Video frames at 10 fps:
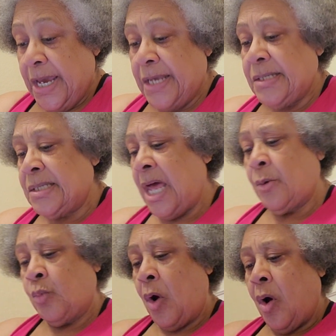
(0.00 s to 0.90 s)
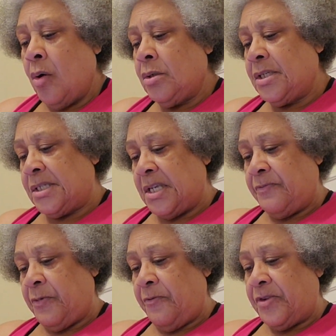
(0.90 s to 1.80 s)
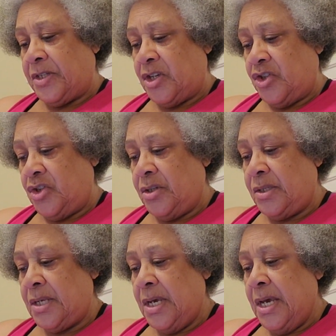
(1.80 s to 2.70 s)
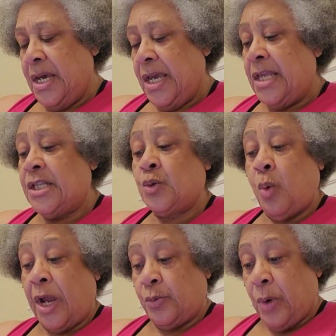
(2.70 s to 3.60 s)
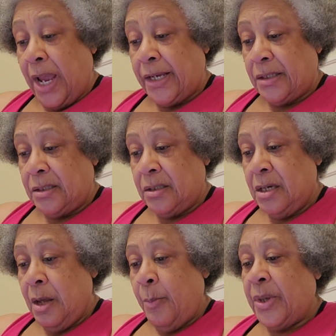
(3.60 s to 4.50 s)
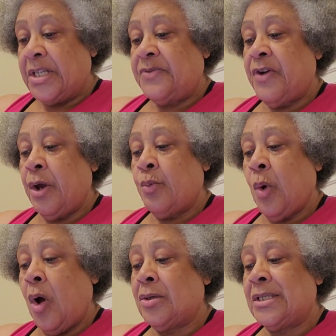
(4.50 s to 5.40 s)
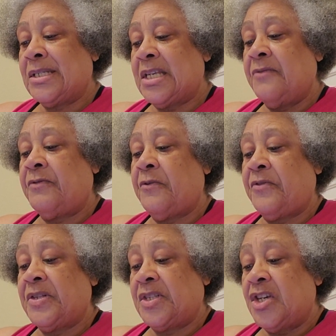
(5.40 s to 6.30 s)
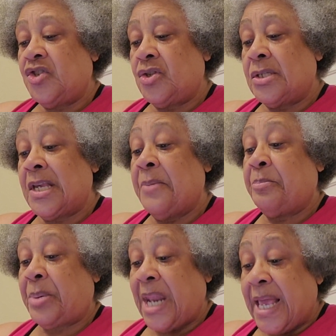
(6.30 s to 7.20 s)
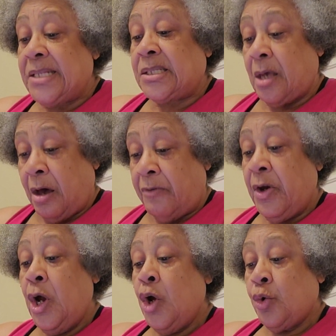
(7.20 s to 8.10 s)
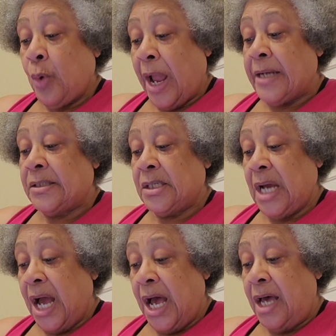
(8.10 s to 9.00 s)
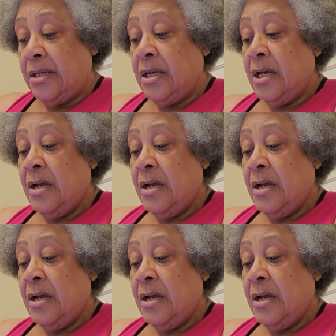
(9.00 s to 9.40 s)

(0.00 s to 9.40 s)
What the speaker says: It is not wrong to send for physicians. It is quite right. But it's very wrong to send for physicians in place of crying to God.